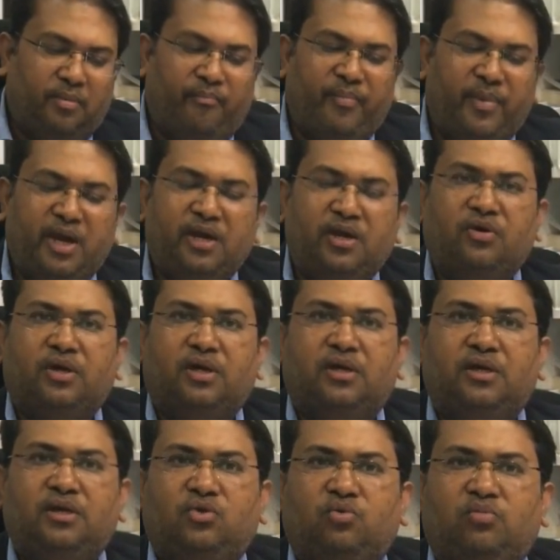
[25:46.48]
made or
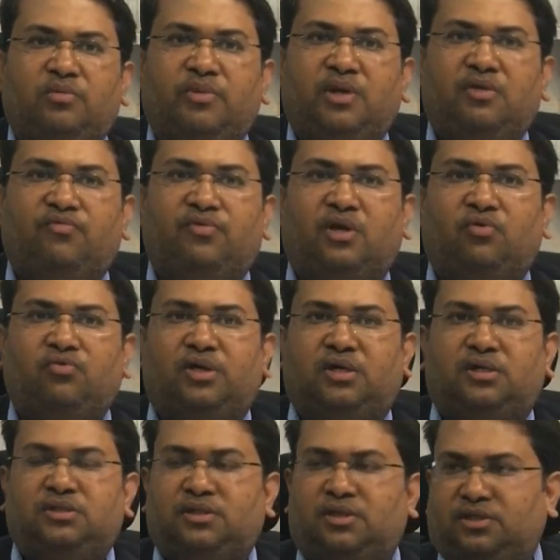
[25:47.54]
agreed to be made without a
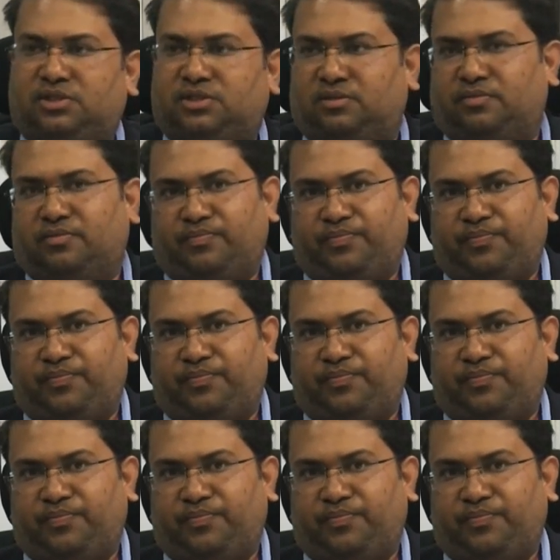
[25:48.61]
consideration.